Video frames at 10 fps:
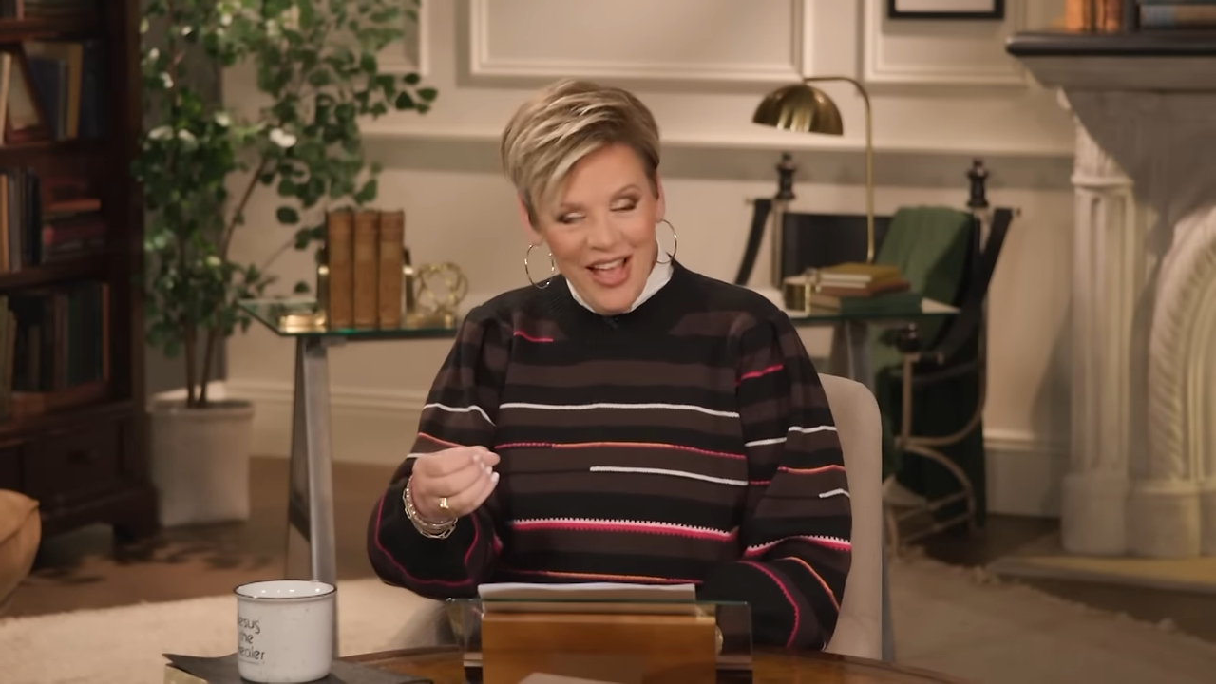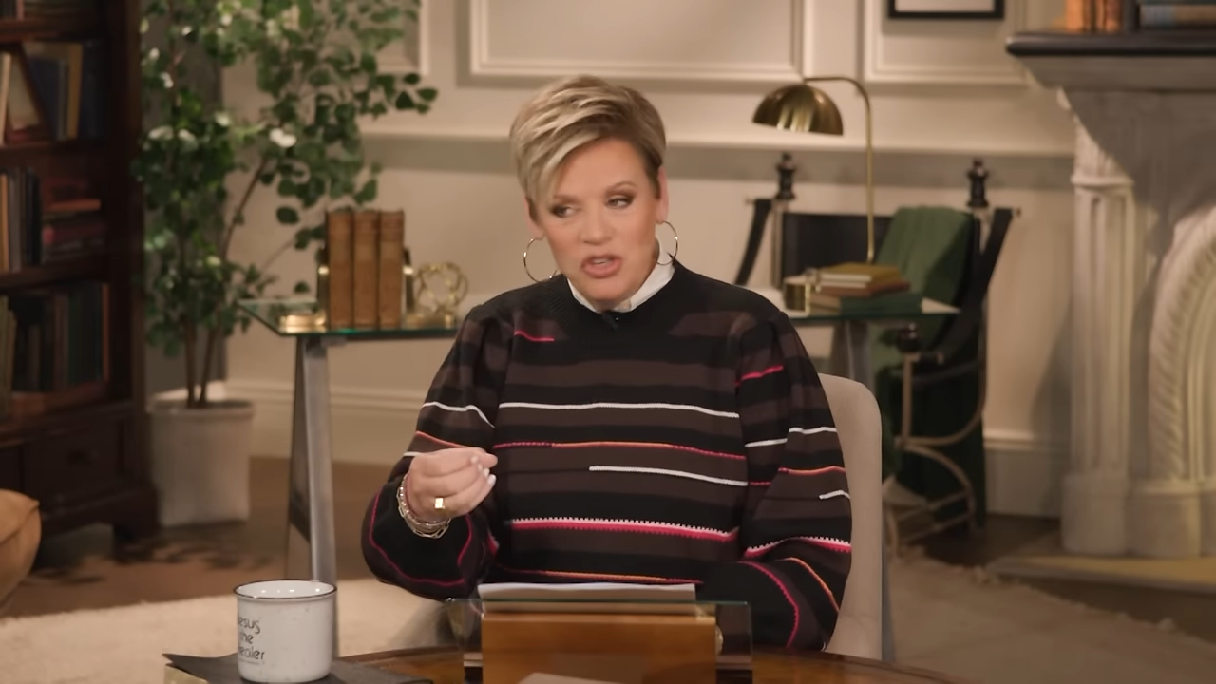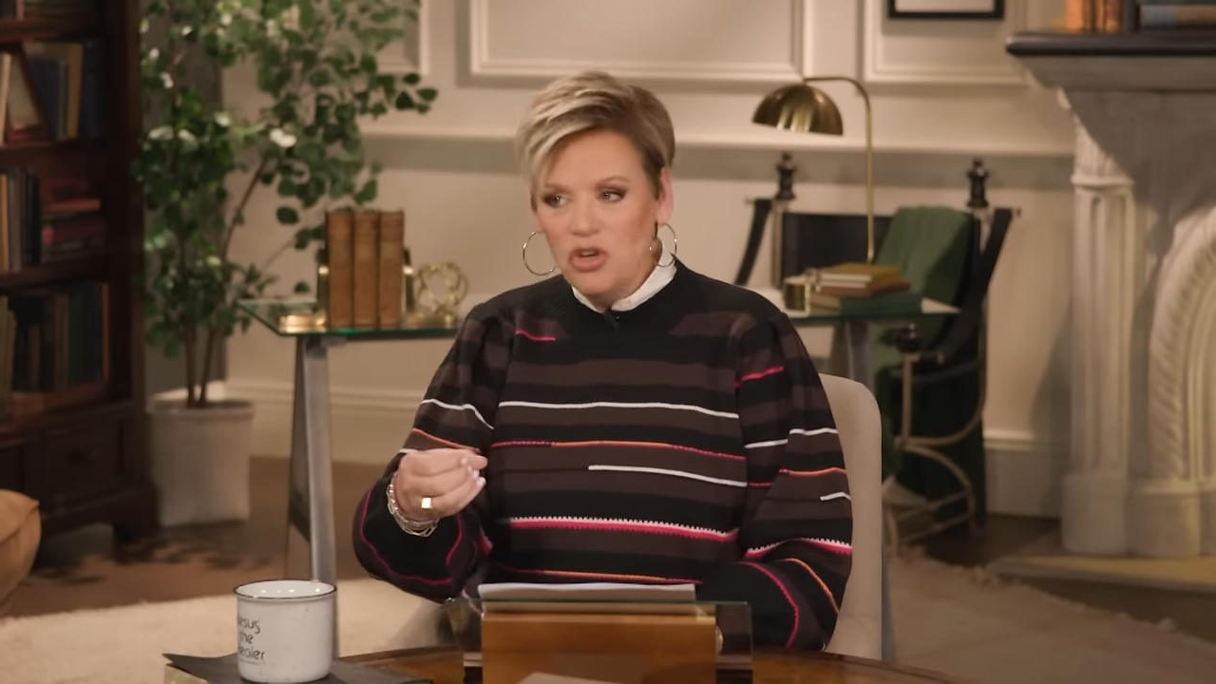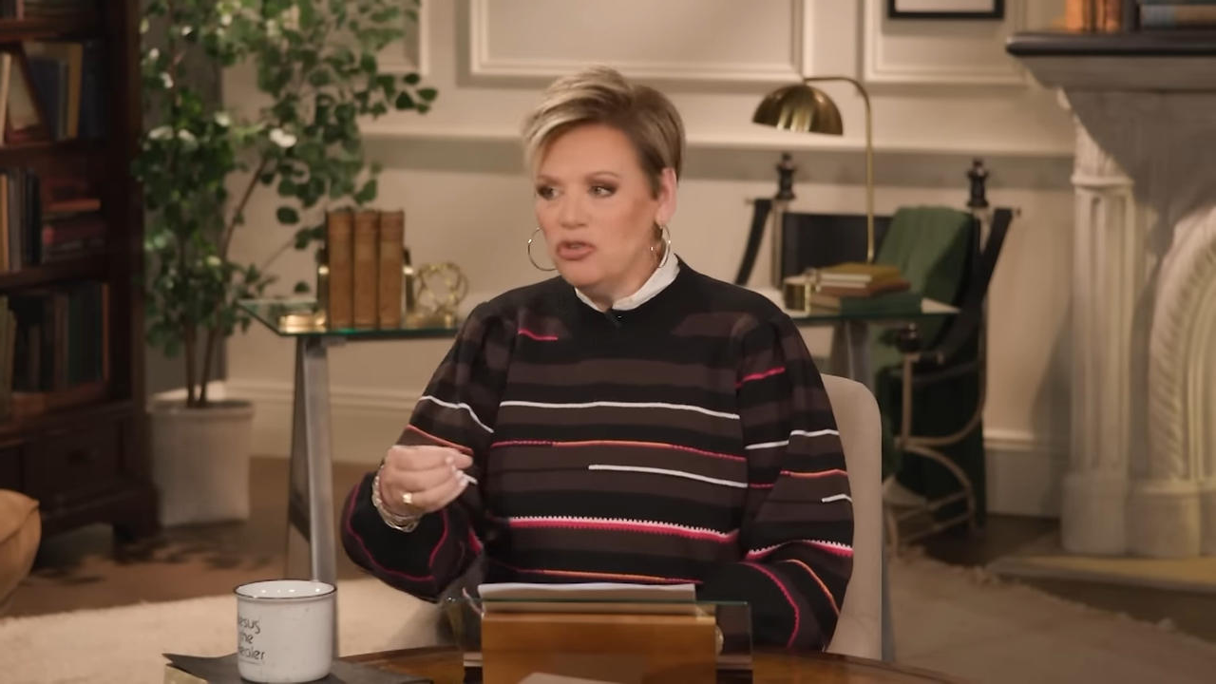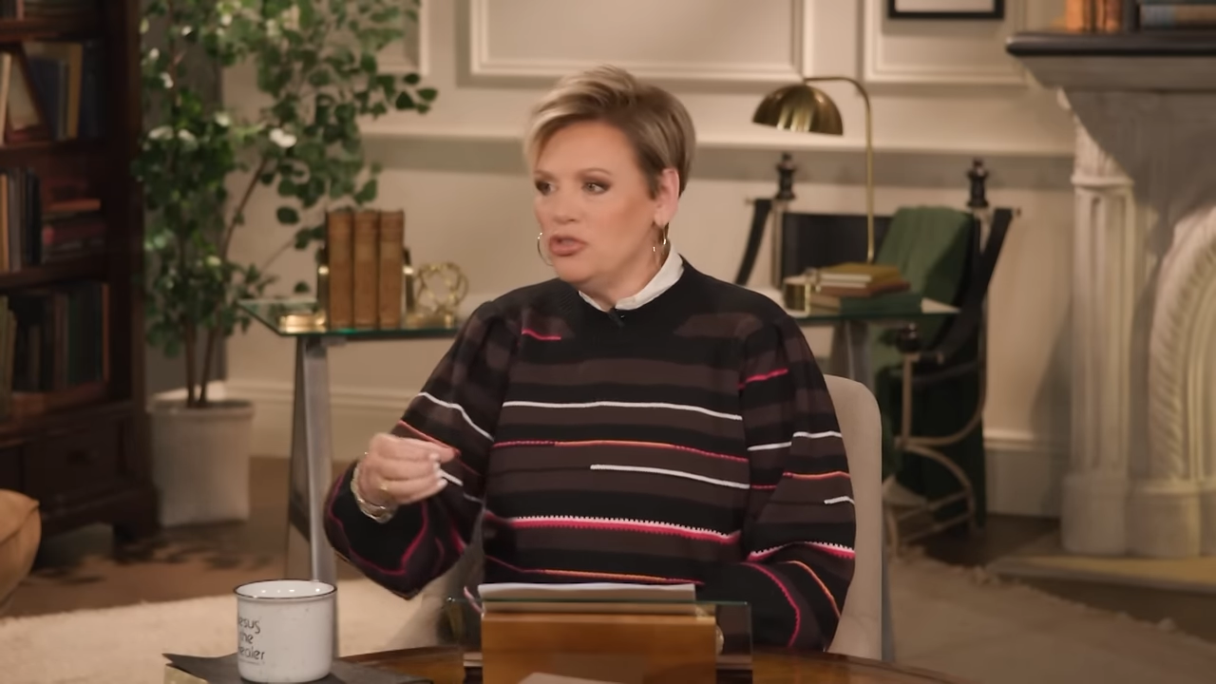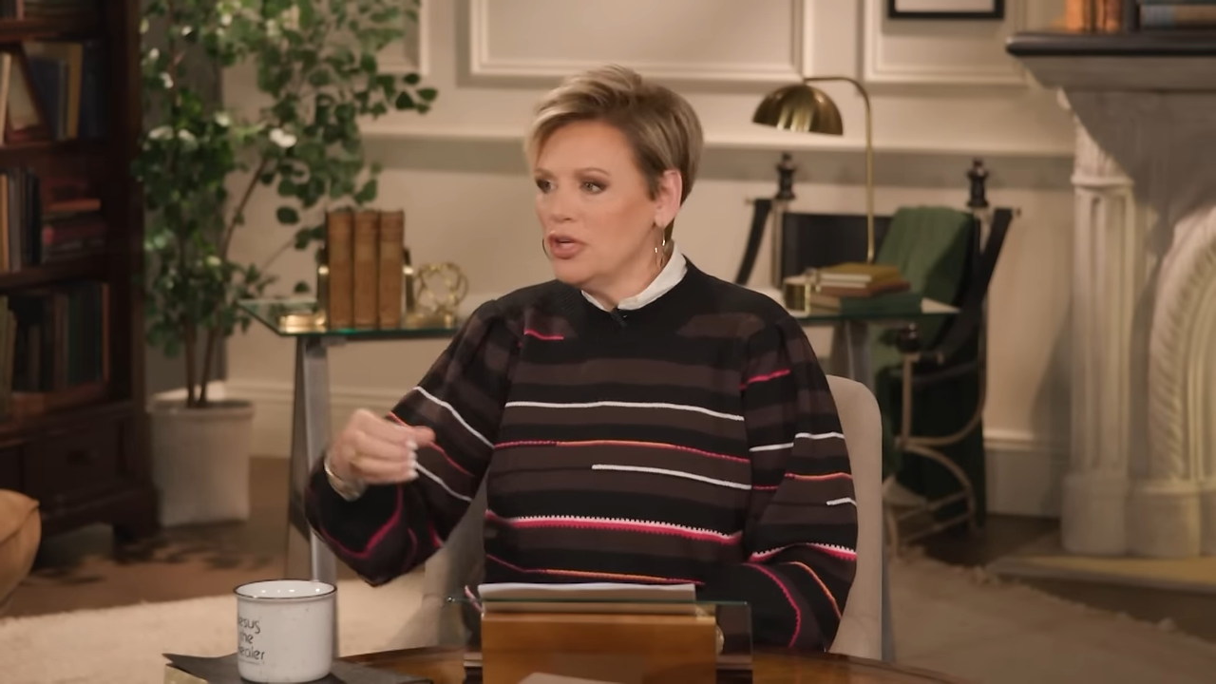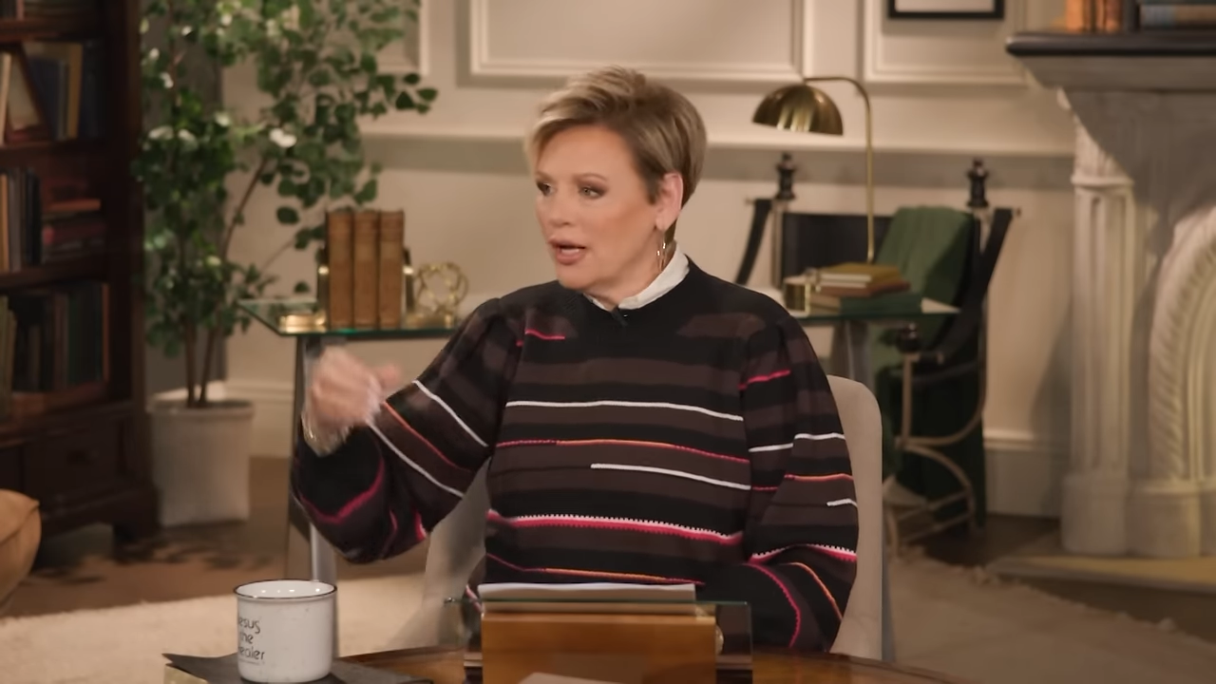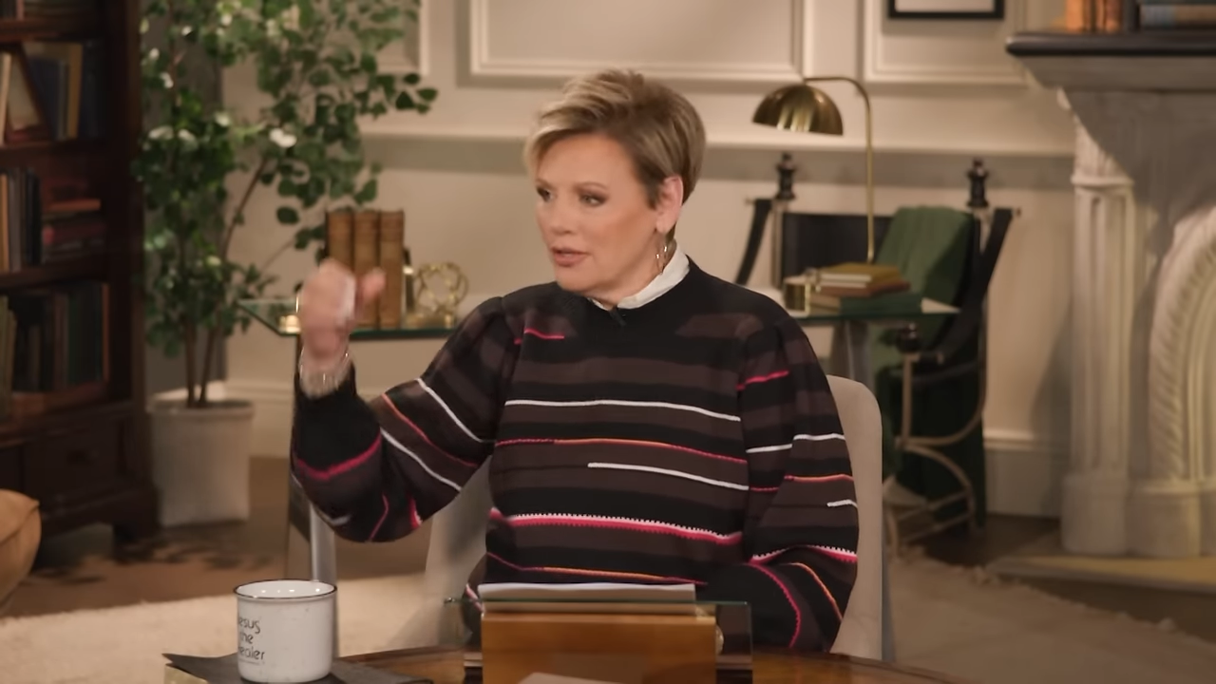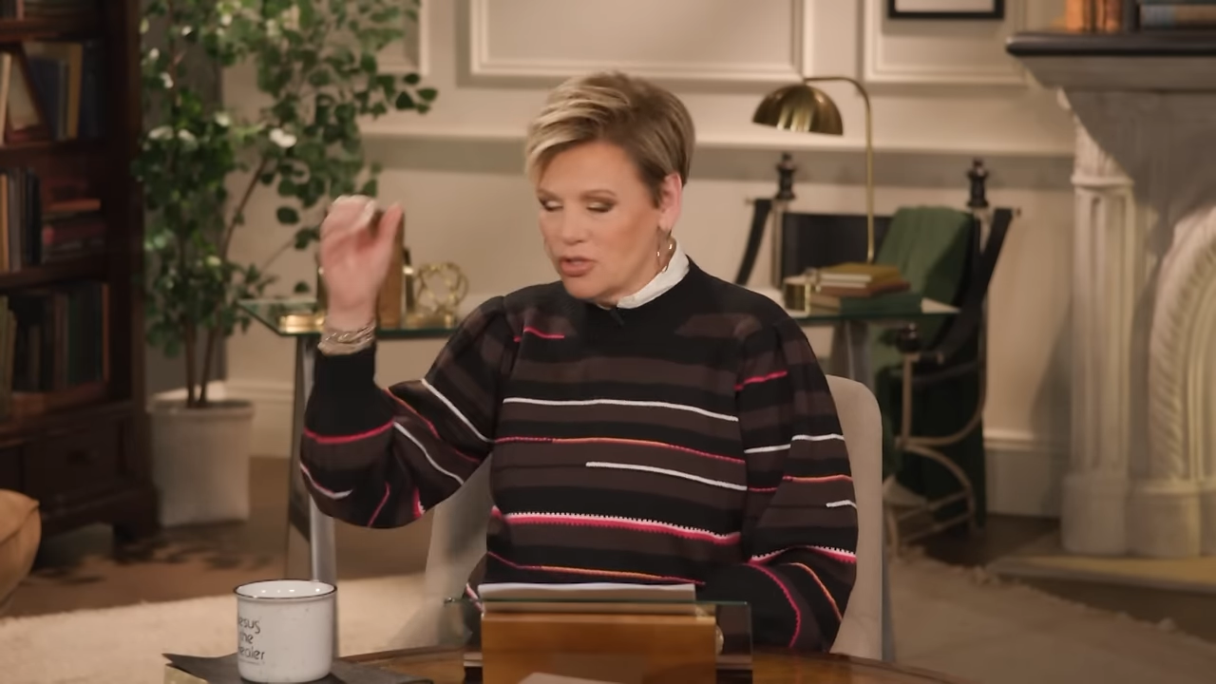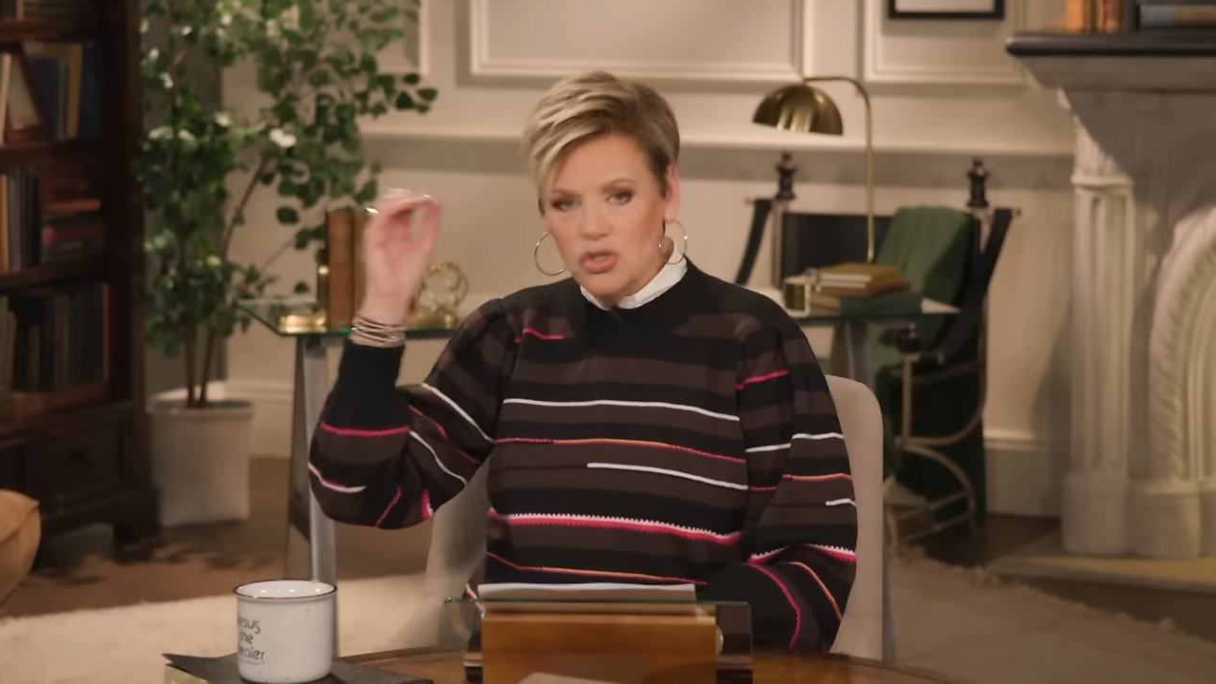and you
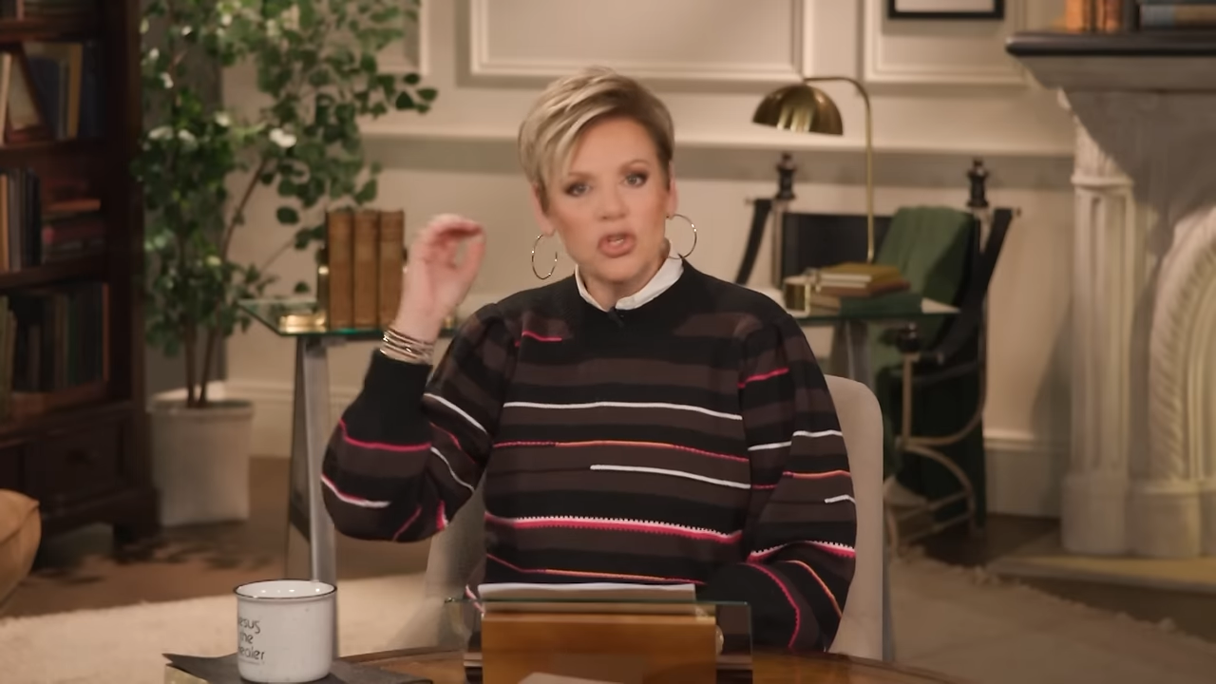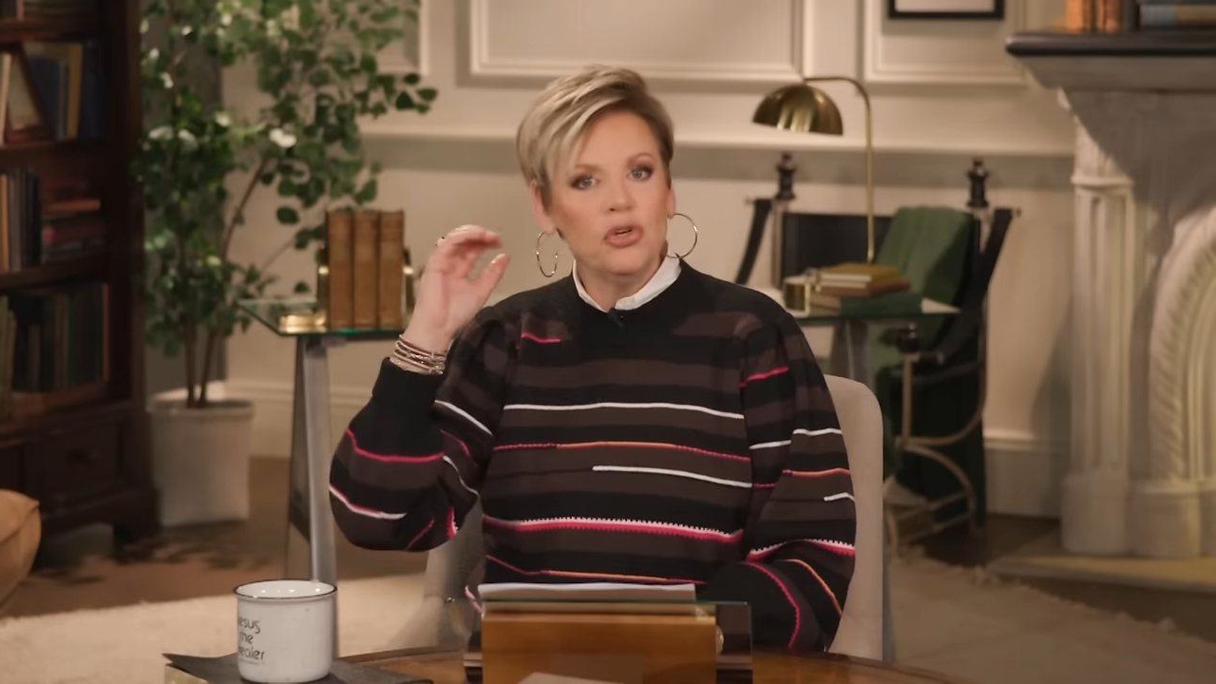just